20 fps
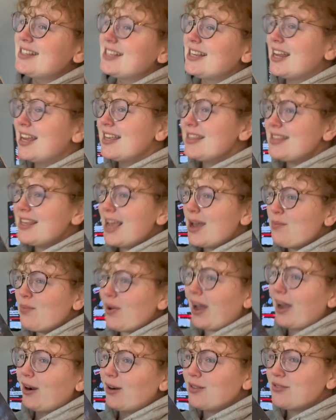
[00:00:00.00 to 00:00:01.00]
in the
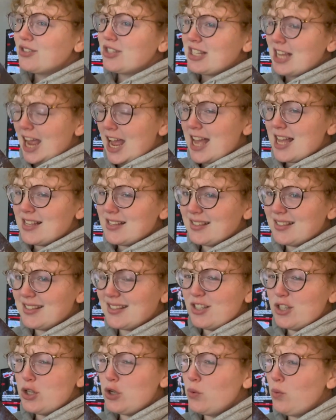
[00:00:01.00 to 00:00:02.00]
Empire of
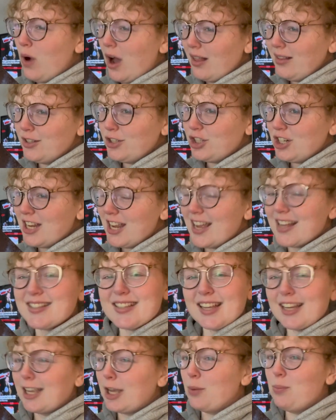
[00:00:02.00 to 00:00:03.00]
Sands duology. It's
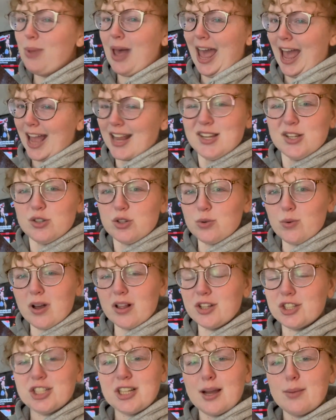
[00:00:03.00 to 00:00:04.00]
like a companion
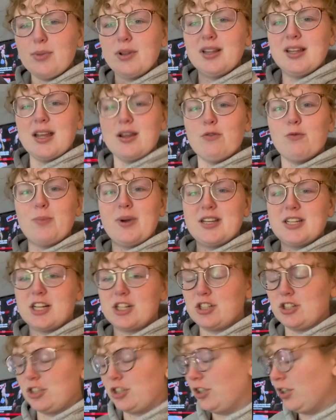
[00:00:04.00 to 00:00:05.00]
duology, I believe, by
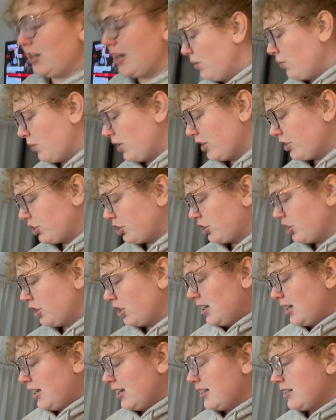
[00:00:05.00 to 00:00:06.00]
Tasha Shuri, which
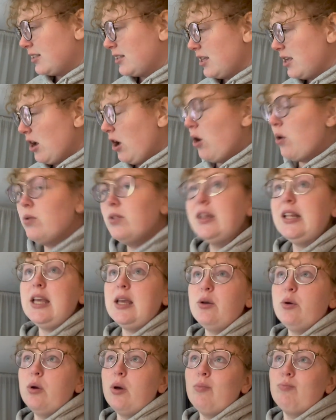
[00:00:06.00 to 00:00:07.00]
is the
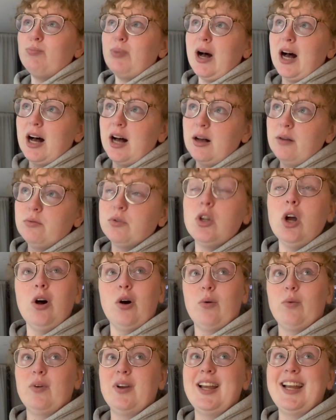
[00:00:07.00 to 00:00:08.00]
only
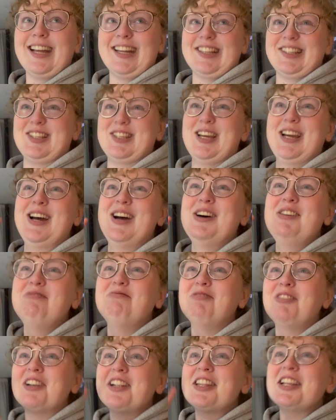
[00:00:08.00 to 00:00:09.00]
it's
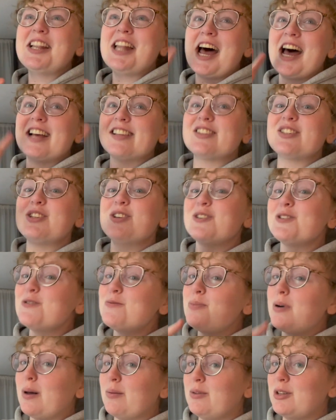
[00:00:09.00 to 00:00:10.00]
one of the last 2
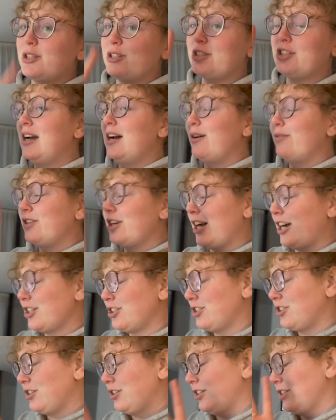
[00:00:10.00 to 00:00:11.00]
published of Tasha
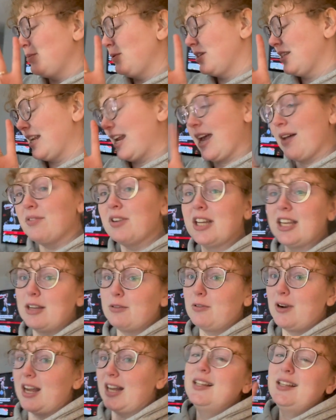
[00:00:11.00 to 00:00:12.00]
Shuri's books that I have not yet
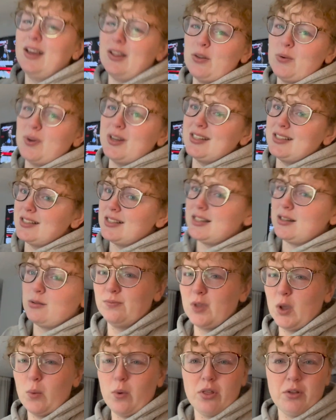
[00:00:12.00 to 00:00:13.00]
read. The other one is the
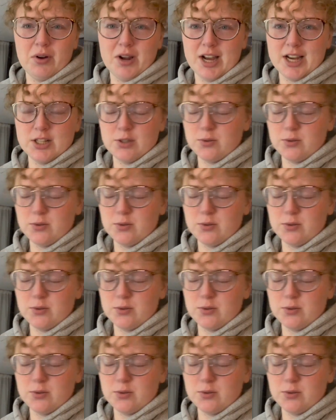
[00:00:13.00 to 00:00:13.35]
Wuthering Heights